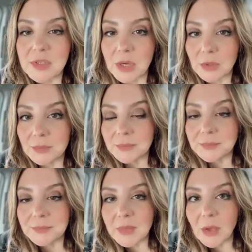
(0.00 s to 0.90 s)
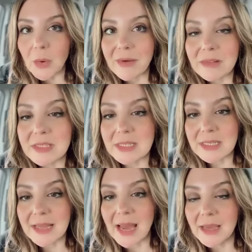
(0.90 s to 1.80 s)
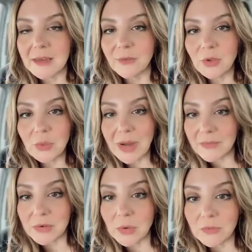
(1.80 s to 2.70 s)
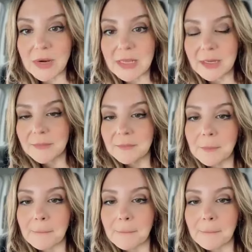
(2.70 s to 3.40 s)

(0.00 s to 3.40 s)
So go have a listen to that if you haven't already.